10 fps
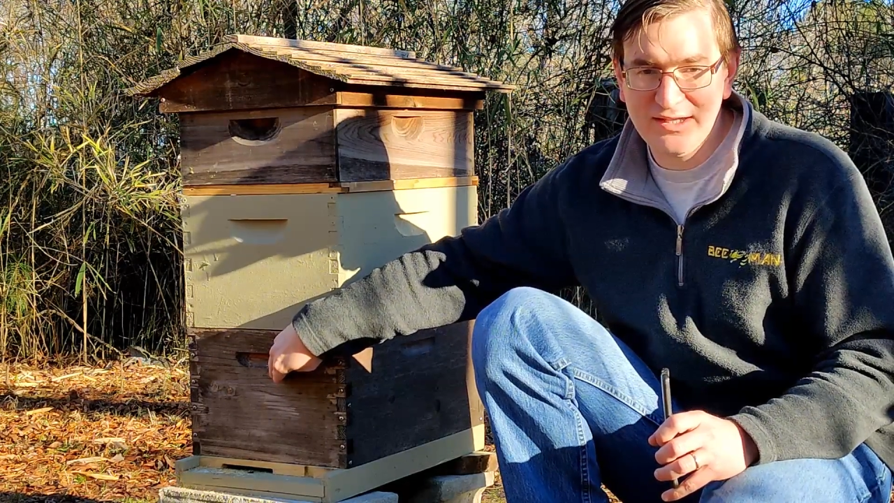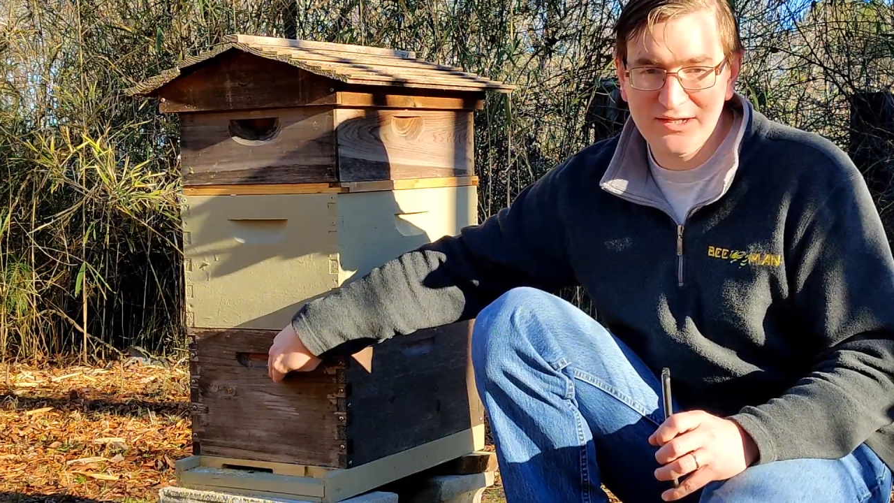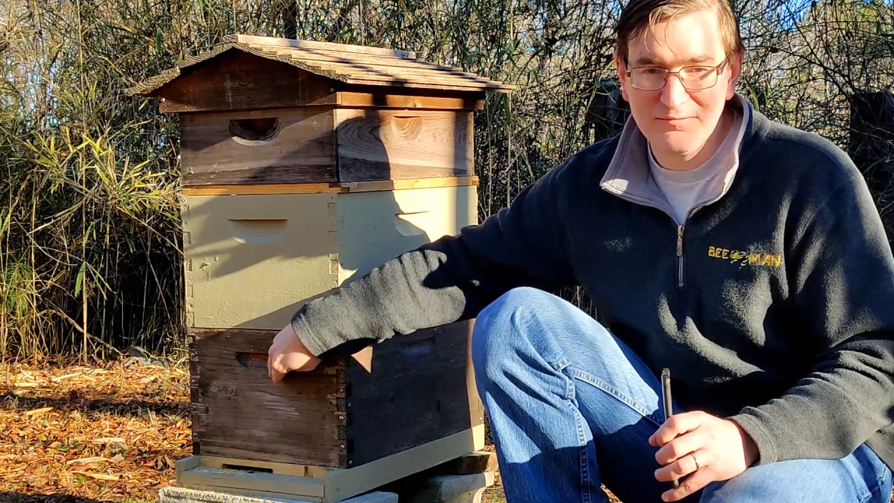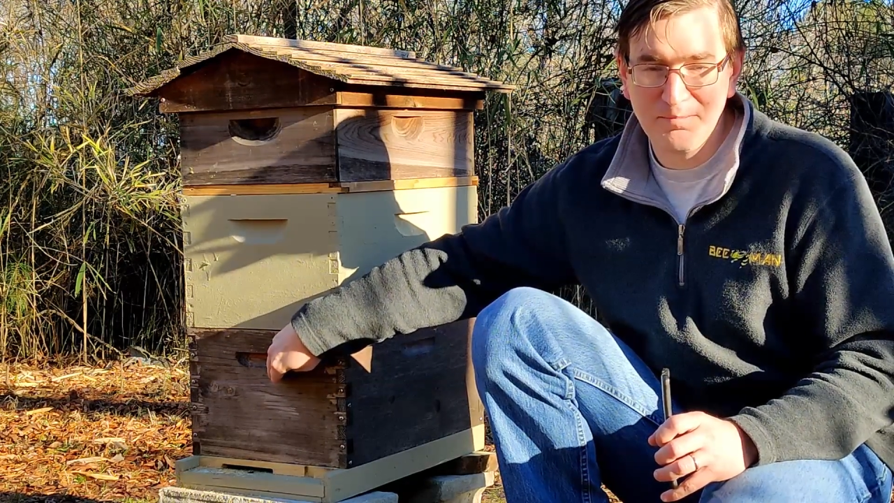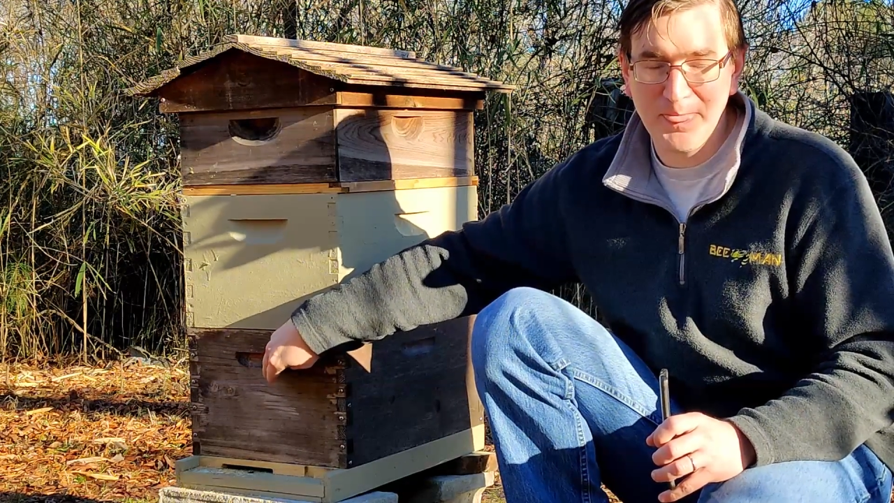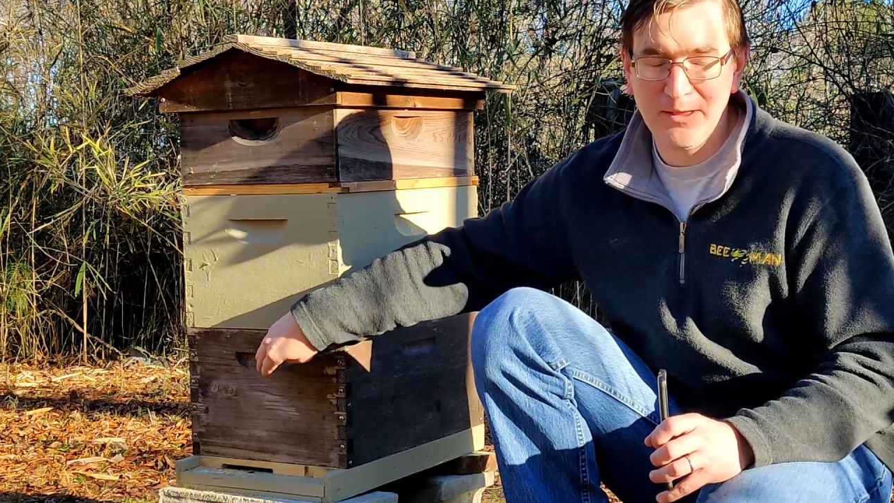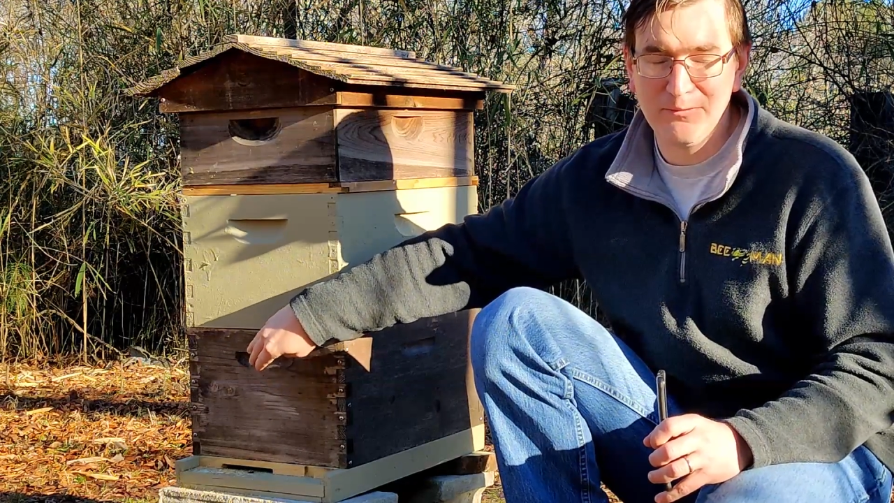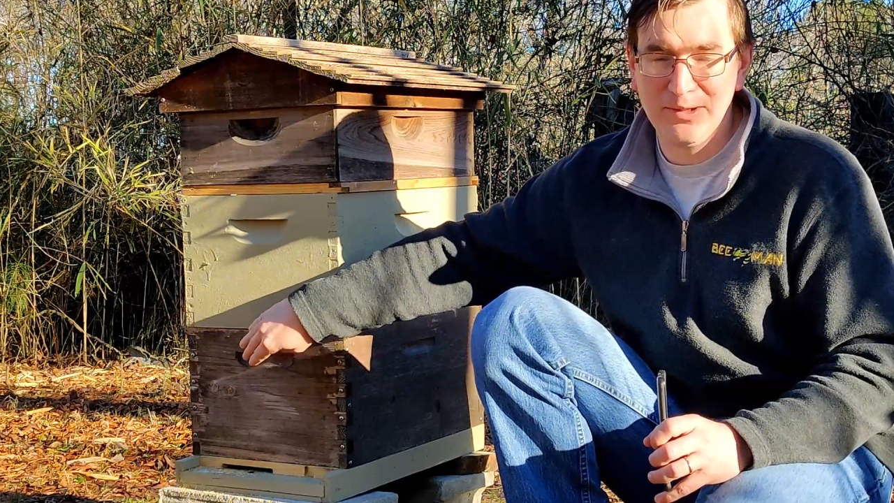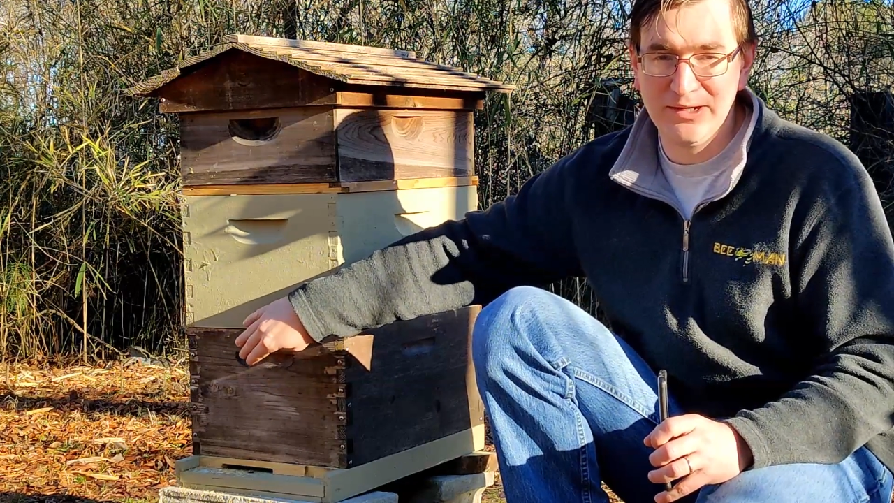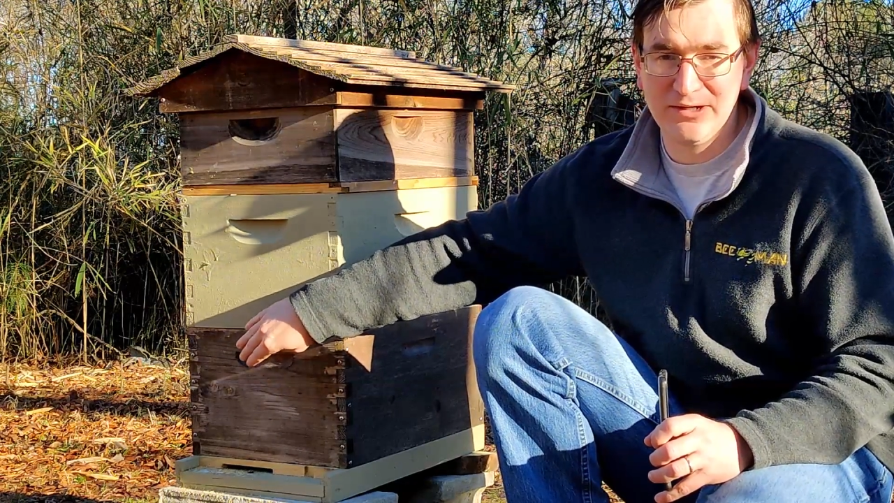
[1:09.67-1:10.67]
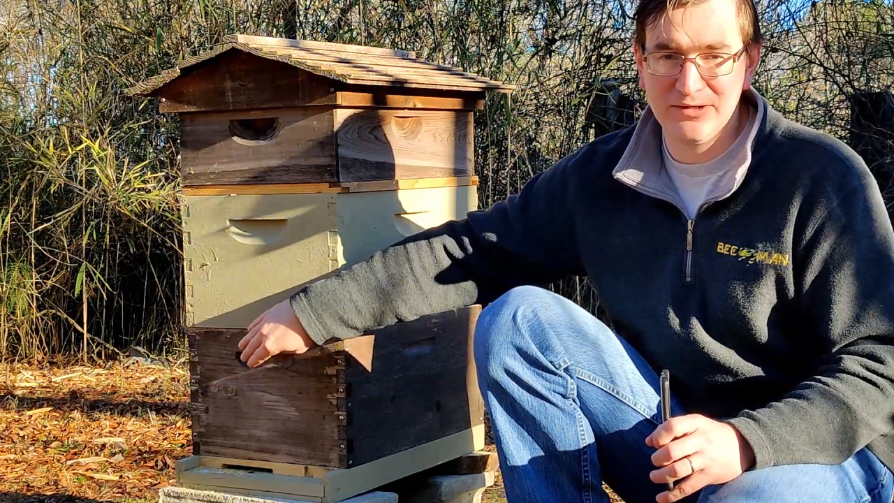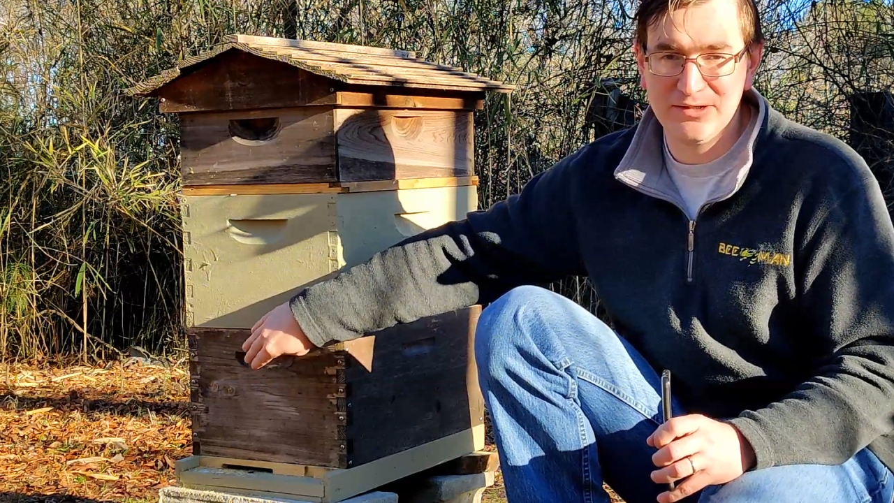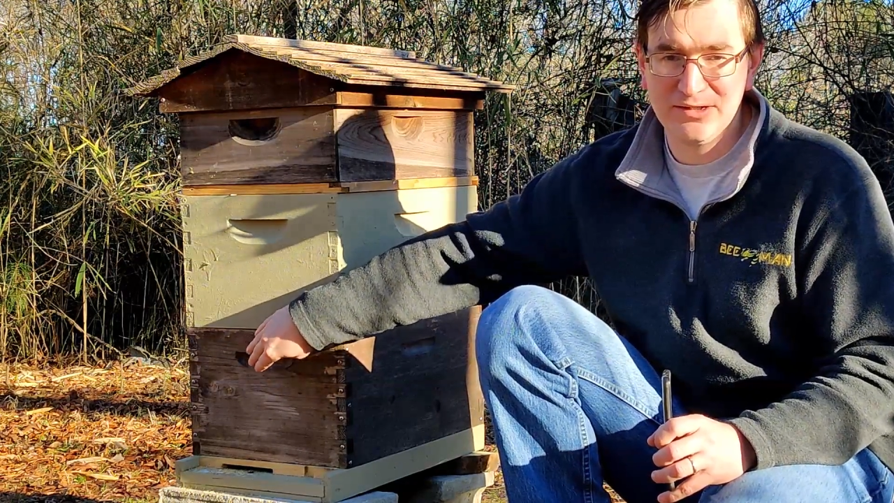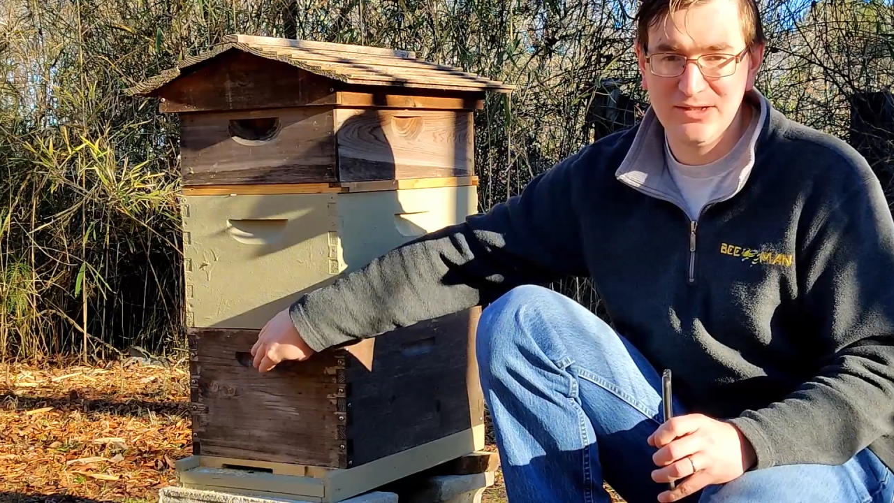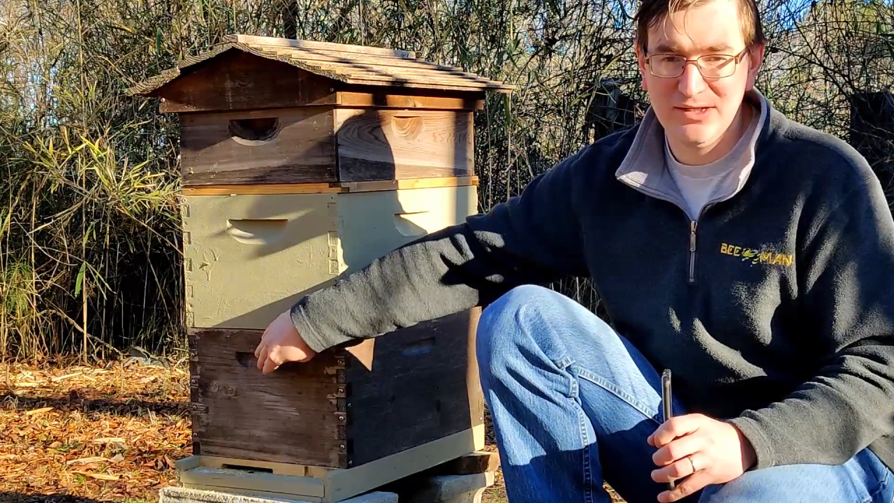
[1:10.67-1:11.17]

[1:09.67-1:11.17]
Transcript: there, where